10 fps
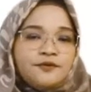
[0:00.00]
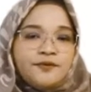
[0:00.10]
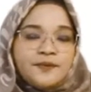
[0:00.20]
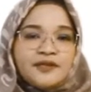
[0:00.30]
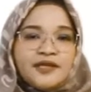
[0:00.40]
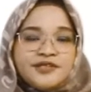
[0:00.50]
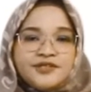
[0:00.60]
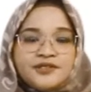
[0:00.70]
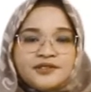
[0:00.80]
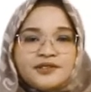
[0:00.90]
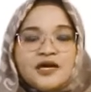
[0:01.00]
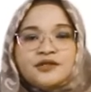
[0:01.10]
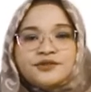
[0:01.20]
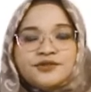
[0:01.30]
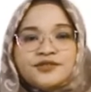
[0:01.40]
Fermentation
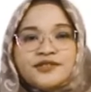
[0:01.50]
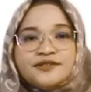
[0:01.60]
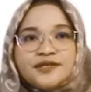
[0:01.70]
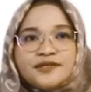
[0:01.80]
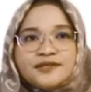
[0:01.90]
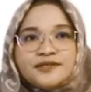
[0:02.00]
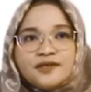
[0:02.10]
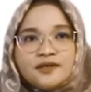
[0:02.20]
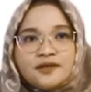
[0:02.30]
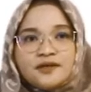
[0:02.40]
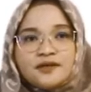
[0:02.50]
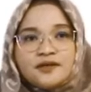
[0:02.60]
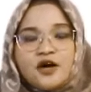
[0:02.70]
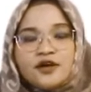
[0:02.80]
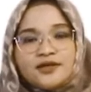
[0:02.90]
also changes
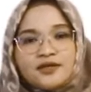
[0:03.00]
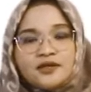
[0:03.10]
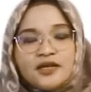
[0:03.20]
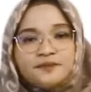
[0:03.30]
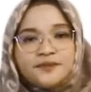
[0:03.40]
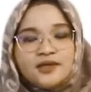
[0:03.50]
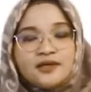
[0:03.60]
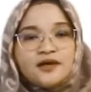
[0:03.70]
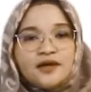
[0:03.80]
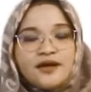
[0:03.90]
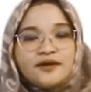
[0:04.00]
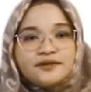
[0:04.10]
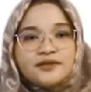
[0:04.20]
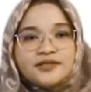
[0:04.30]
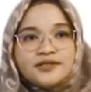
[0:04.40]
the organoleptic
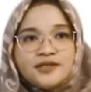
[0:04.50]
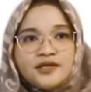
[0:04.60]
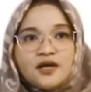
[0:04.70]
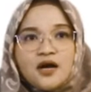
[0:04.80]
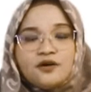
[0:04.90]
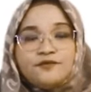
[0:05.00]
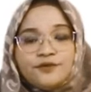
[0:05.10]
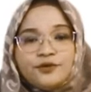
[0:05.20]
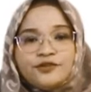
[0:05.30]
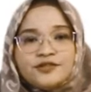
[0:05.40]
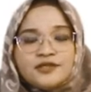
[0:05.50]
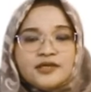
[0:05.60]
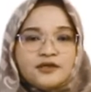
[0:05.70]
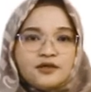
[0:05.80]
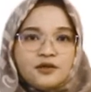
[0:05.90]
characteristic of foods,
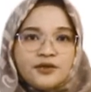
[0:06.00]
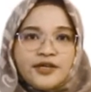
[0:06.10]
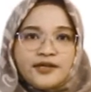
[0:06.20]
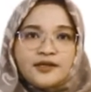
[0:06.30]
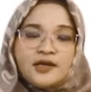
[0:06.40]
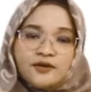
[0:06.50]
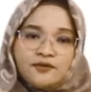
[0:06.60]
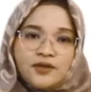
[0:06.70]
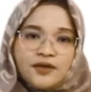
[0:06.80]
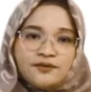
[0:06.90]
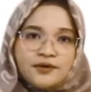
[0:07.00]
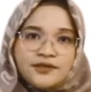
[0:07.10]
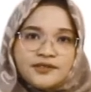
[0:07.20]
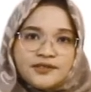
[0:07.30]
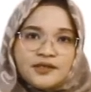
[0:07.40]
including
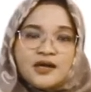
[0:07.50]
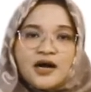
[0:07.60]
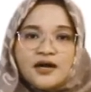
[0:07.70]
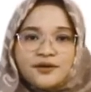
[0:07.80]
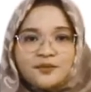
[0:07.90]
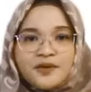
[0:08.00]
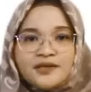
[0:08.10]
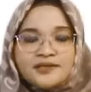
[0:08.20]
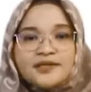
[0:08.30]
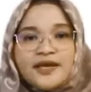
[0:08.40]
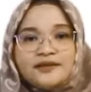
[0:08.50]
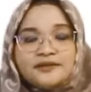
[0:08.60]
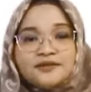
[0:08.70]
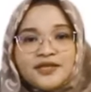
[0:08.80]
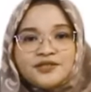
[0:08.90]
flavors, aromas,
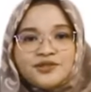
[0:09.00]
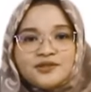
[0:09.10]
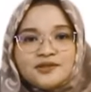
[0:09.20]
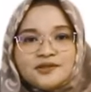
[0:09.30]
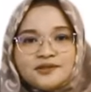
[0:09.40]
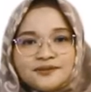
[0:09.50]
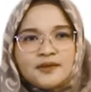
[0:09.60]
and texture.